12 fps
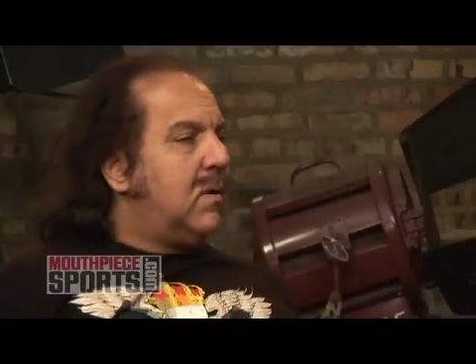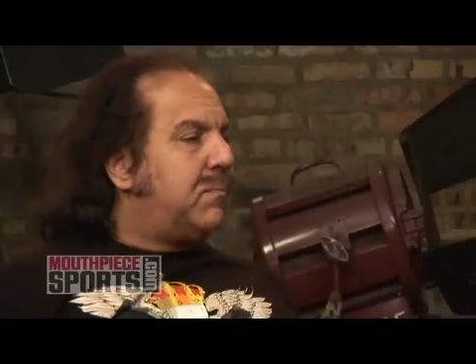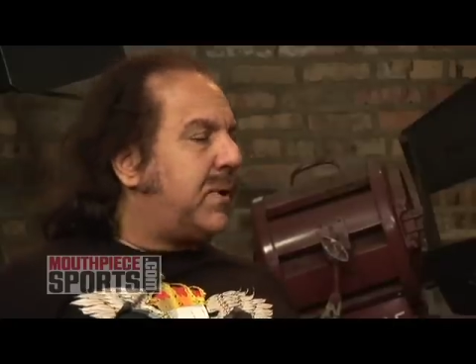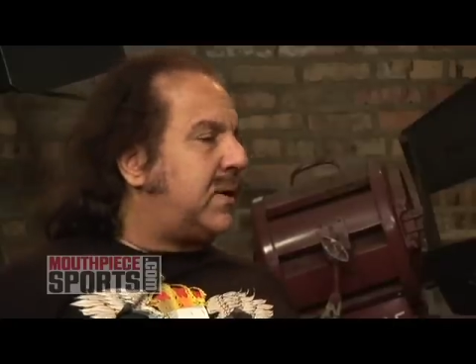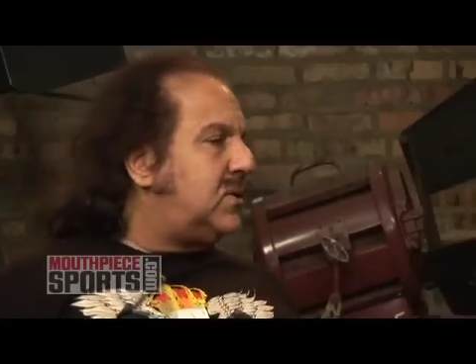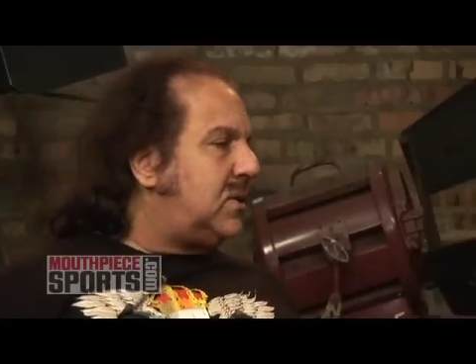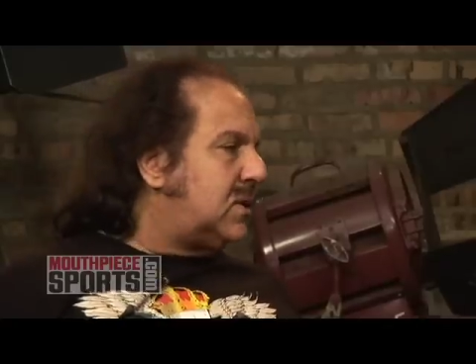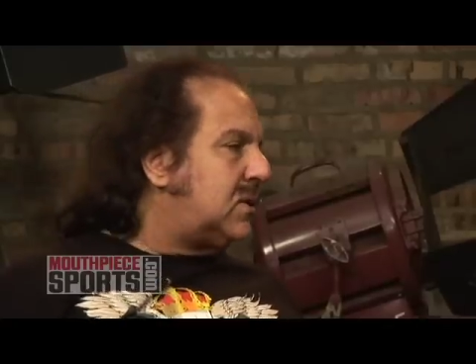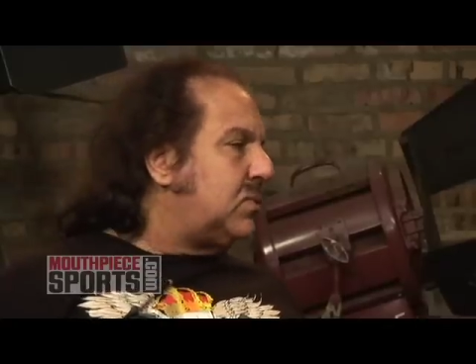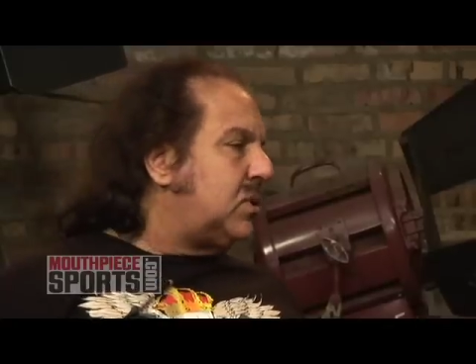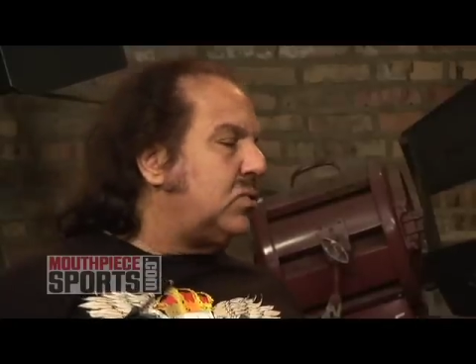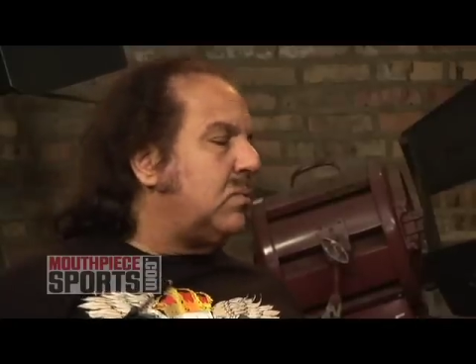Praise
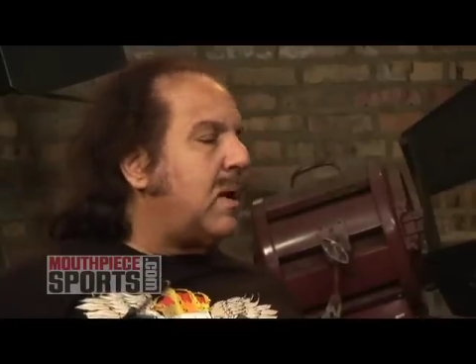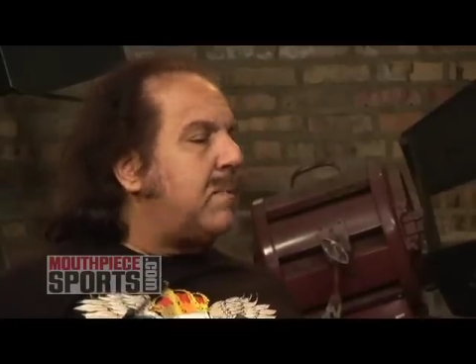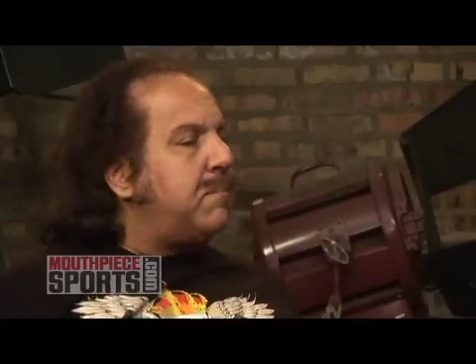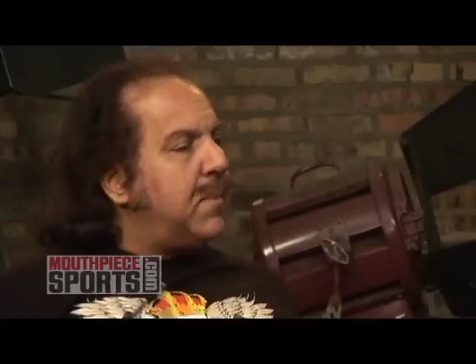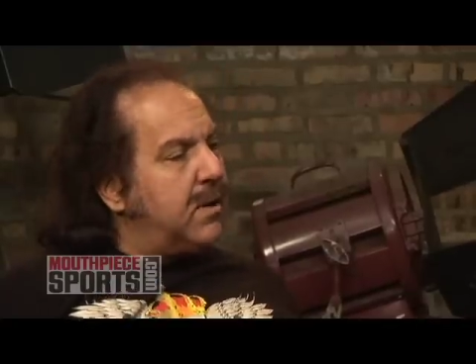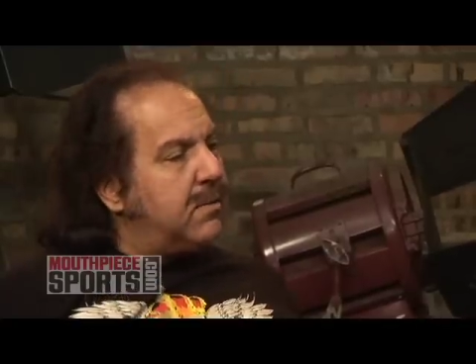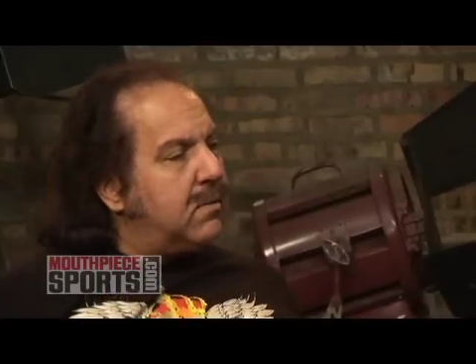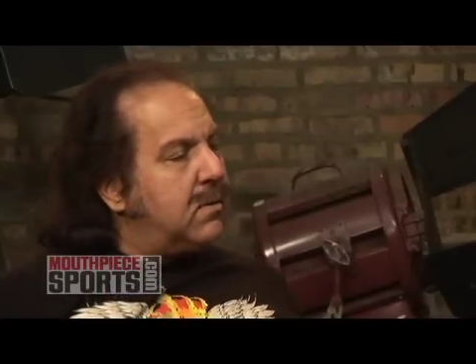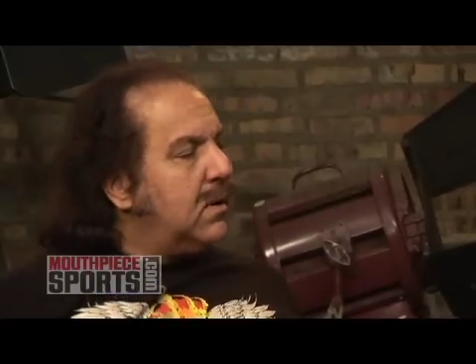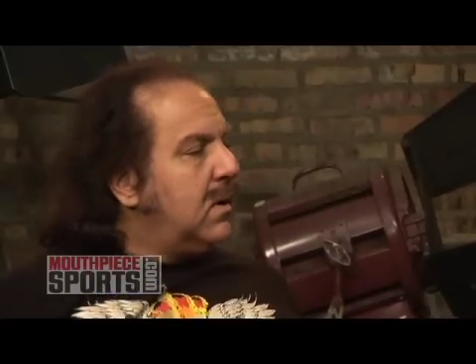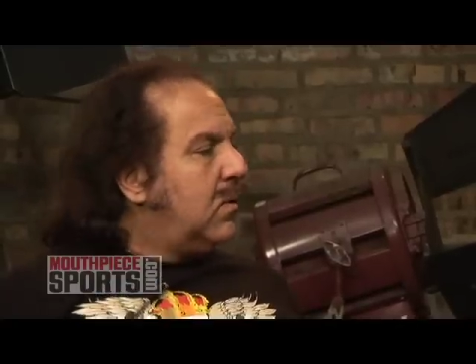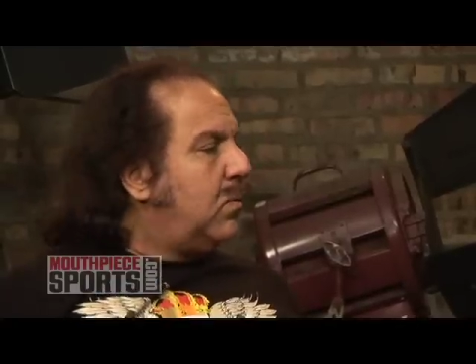Jesus, wish you were my
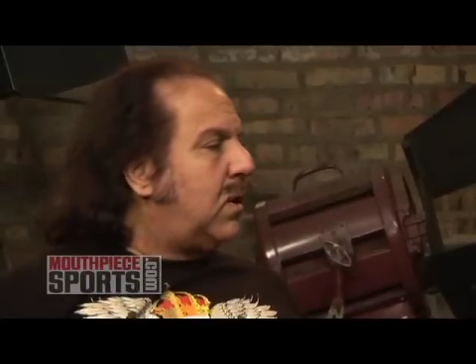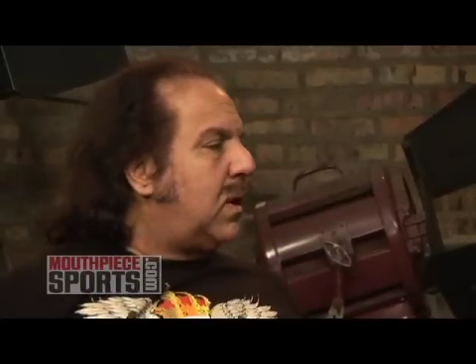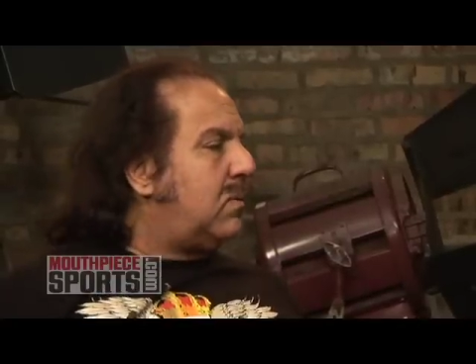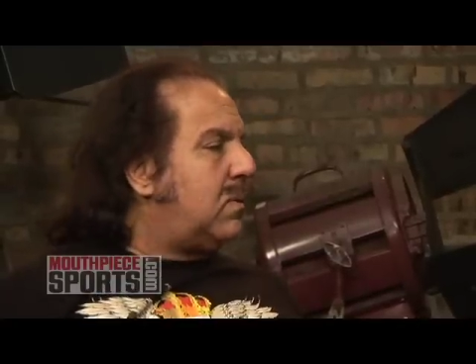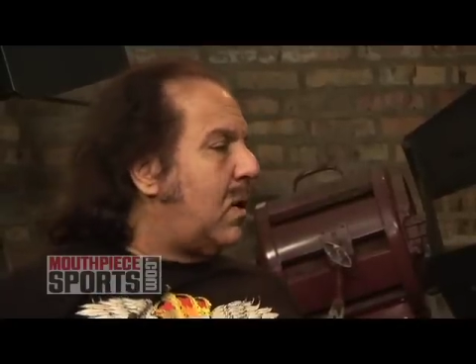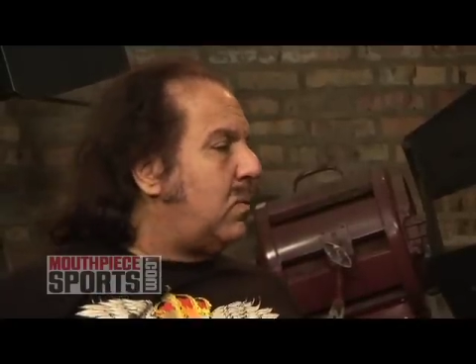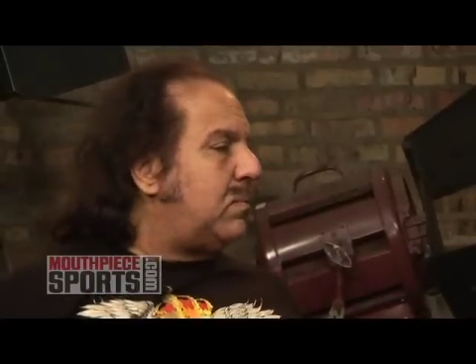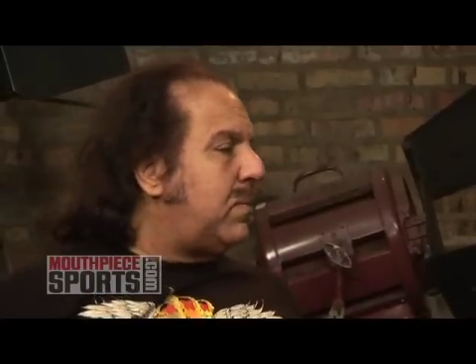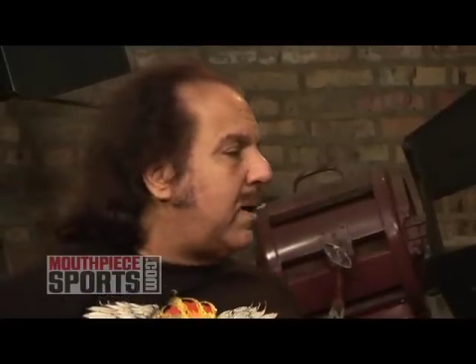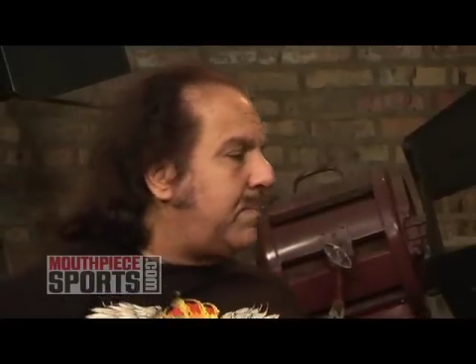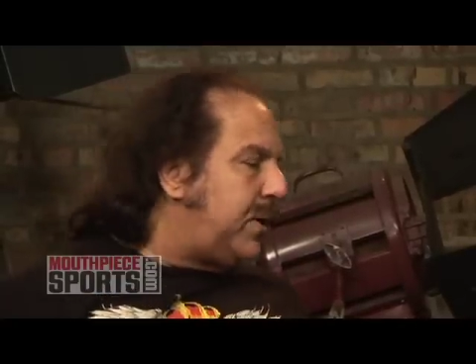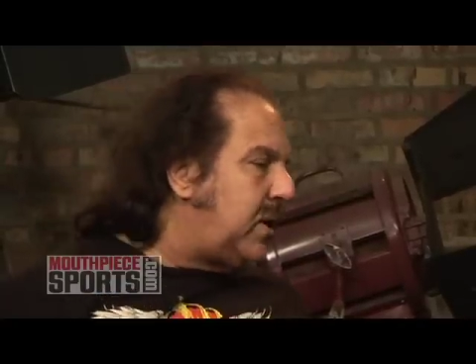mother. Well, I, wouldn't
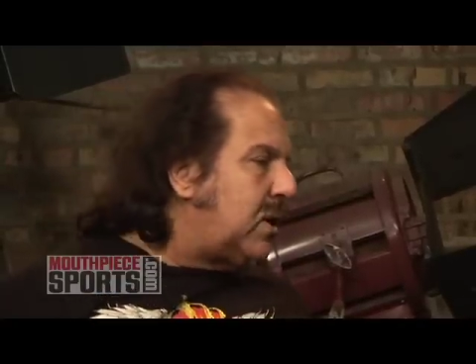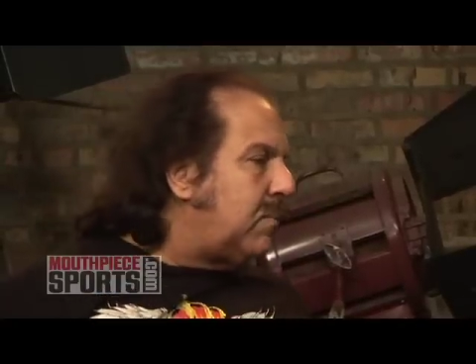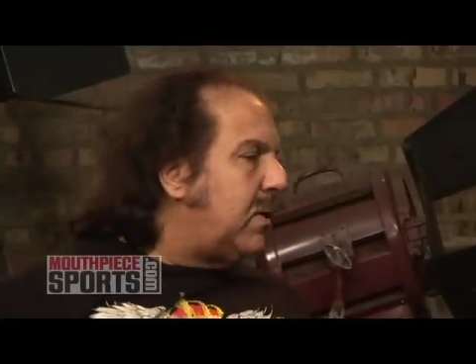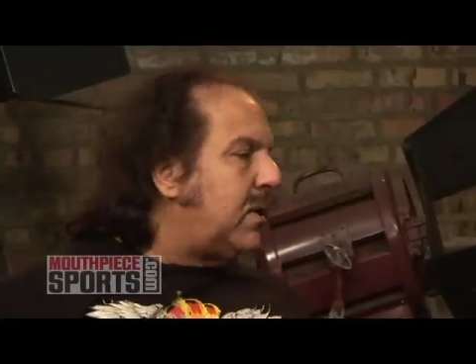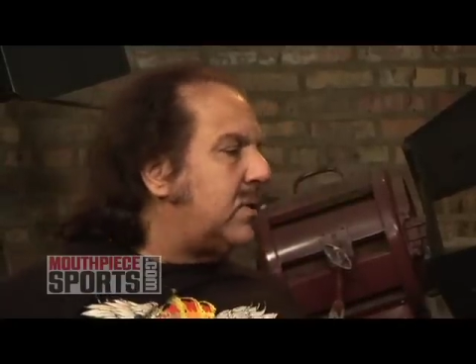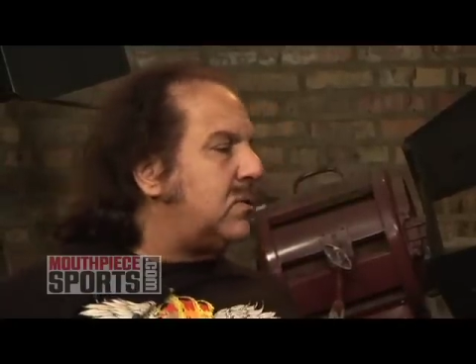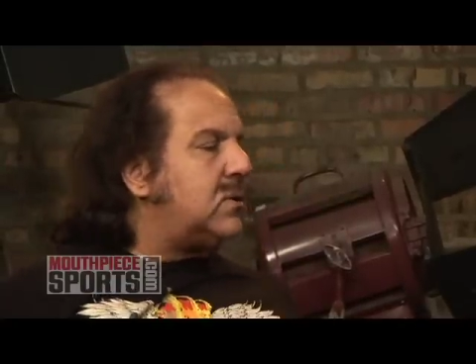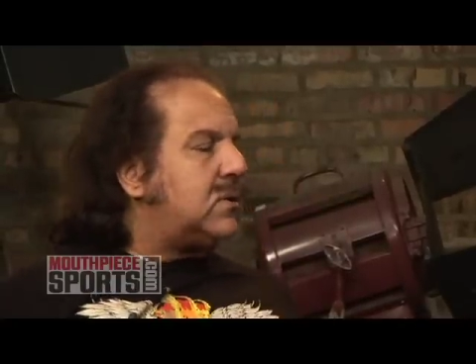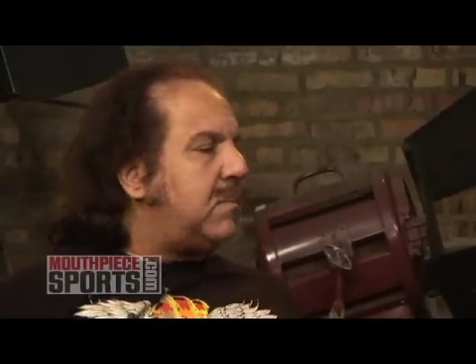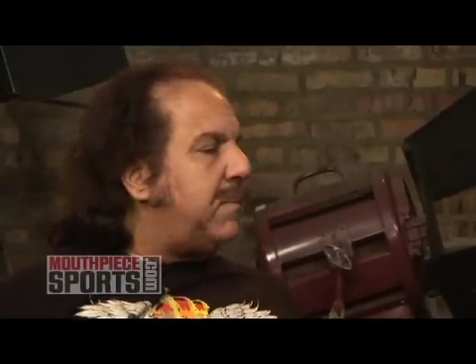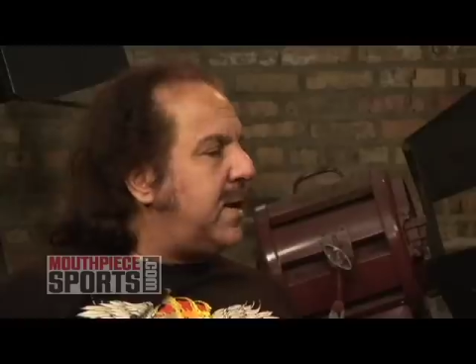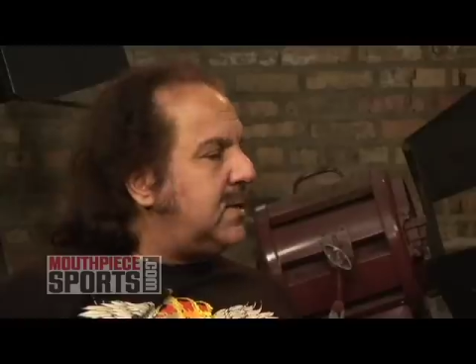mind being your mother. It was just
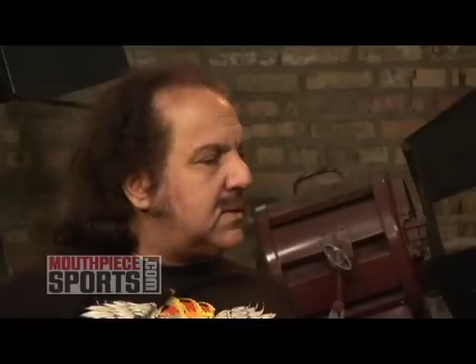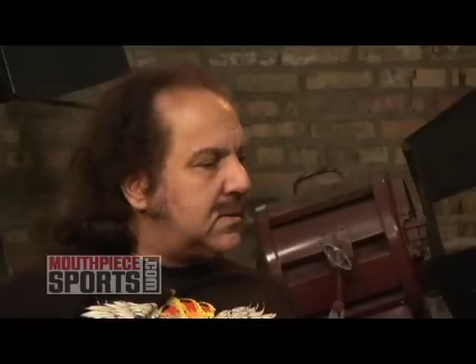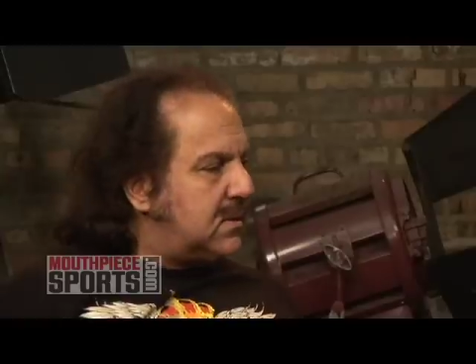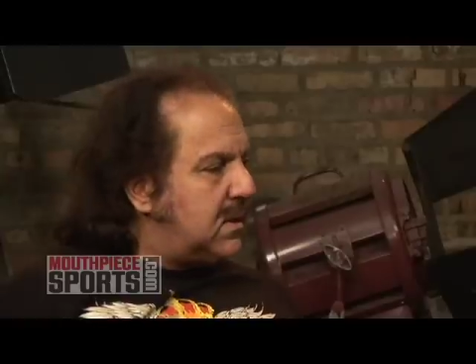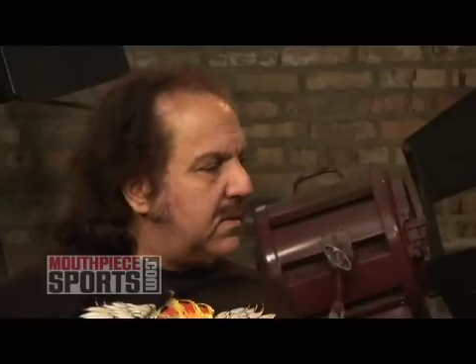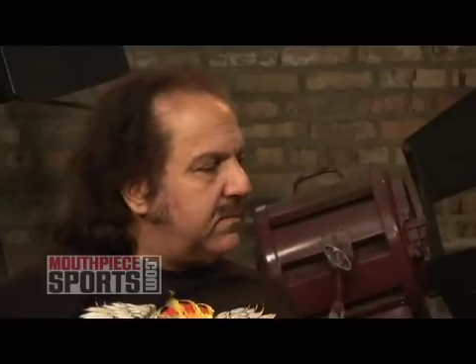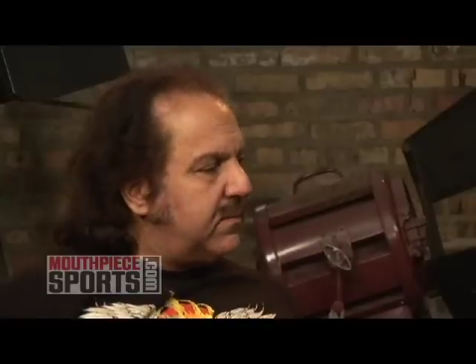amazing stuff.